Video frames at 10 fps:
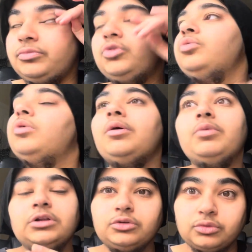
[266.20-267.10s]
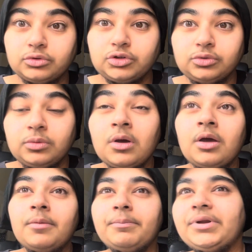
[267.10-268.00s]
will talk to,
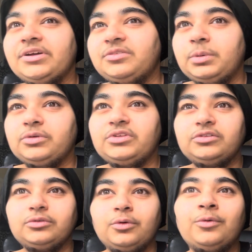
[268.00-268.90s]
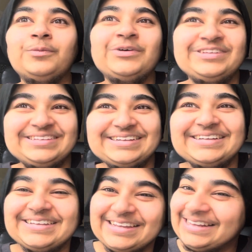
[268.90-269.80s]
but I suppose it's almost,
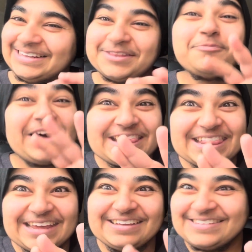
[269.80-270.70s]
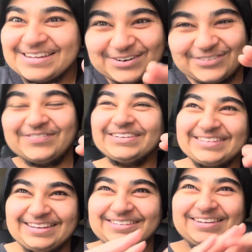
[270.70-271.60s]
the bad thing is it almost
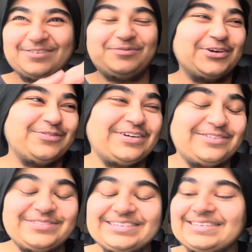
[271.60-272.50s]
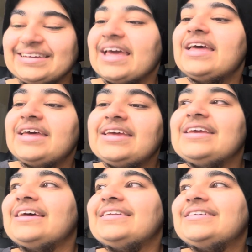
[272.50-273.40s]
gets to that point where I'm just like,
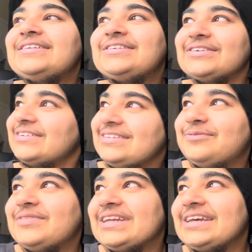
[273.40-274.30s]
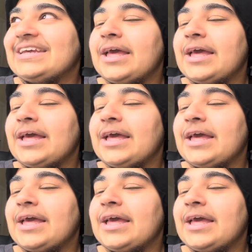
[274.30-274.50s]
yeah, I need to talk to somebody.